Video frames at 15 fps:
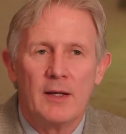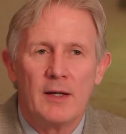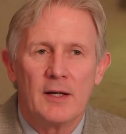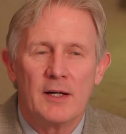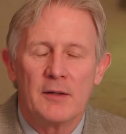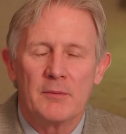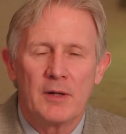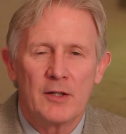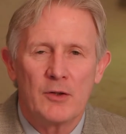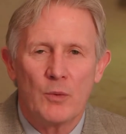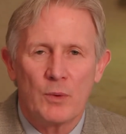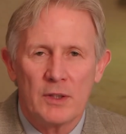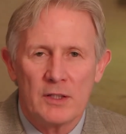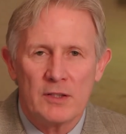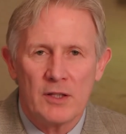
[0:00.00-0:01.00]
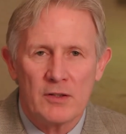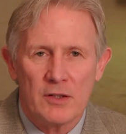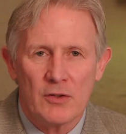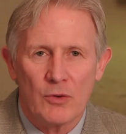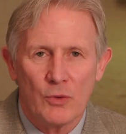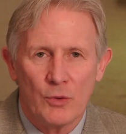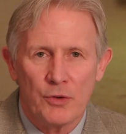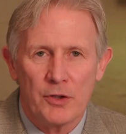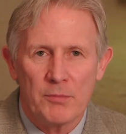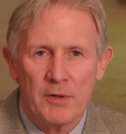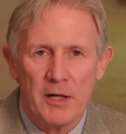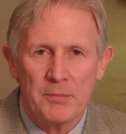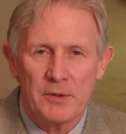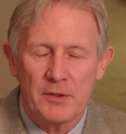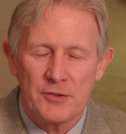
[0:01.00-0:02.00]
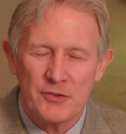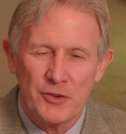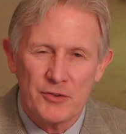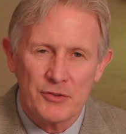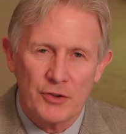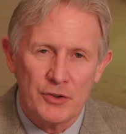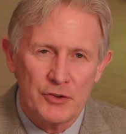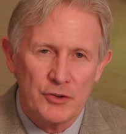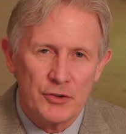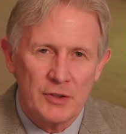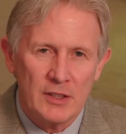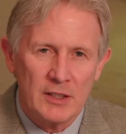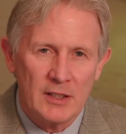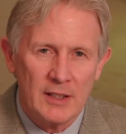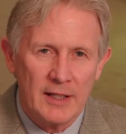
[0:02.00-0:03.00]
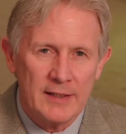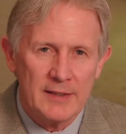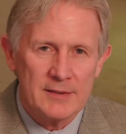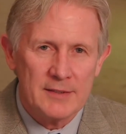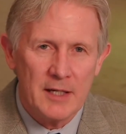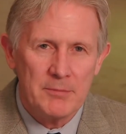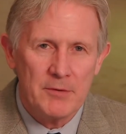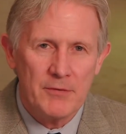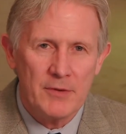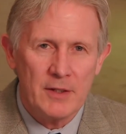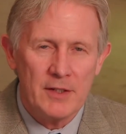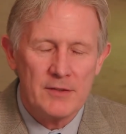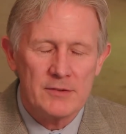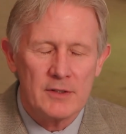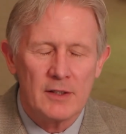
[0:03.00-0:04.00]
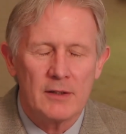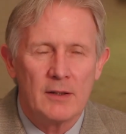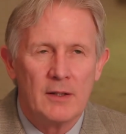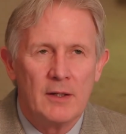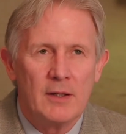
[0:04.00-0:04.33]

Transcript: I don't want you to tell the other lawyer about because those are attorney-client type of things that